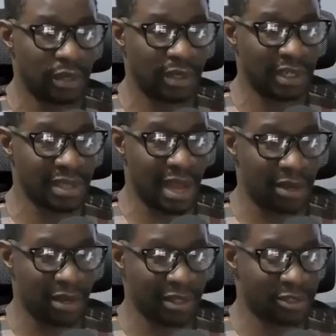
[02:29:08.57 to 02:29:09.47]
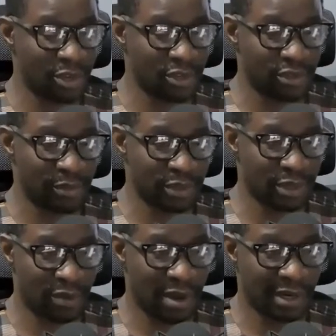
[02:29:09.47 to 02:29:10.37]
So this dialogue is going to be
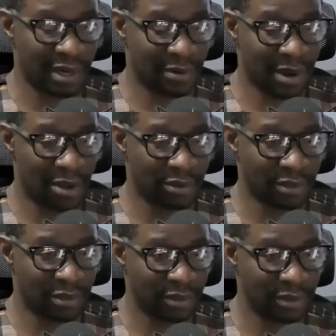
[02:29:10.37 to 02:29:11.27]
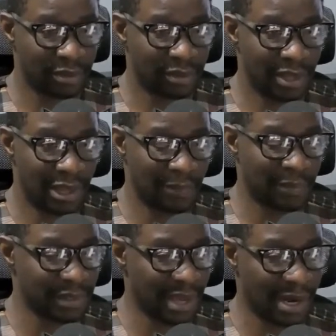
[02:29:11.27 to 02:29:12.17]
surrounded around
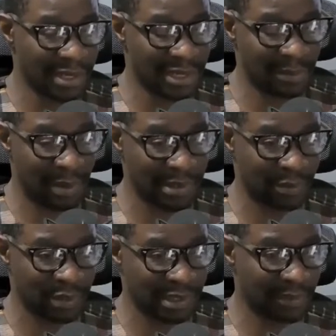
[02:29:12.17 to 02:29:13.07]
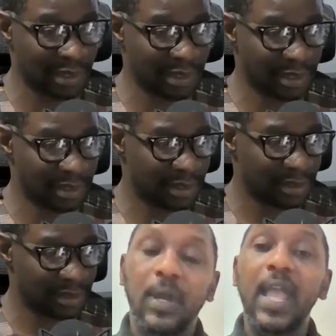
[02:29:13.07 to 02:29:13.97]
APC and SAPP as a political parties?
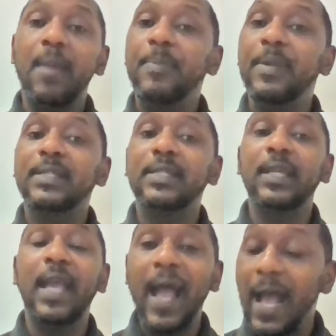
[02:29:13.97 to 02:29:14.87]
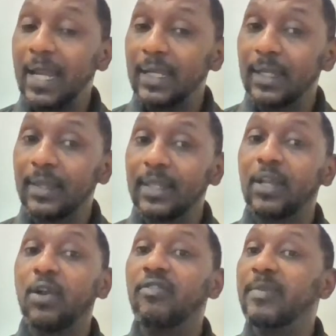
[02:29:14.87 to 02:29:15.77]
No, APC and the
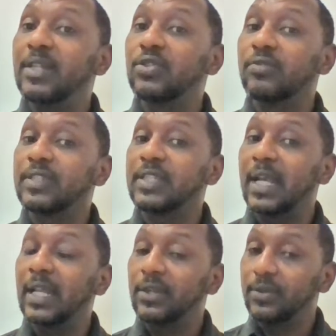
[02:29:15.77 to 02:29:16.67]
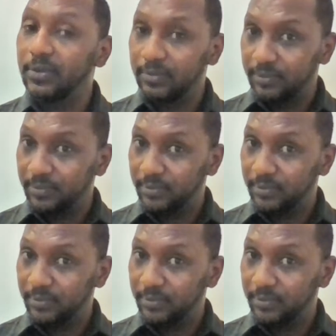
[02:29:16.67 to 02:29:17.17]
government of Sierra Leone.